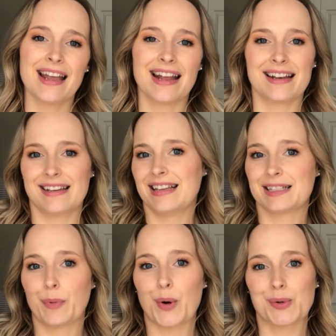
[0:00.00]
and
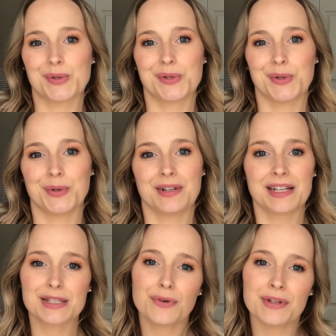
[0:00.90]
as opposed to an
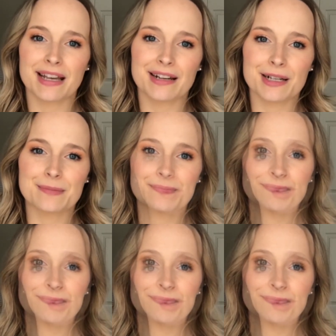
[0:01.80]
exfoliator.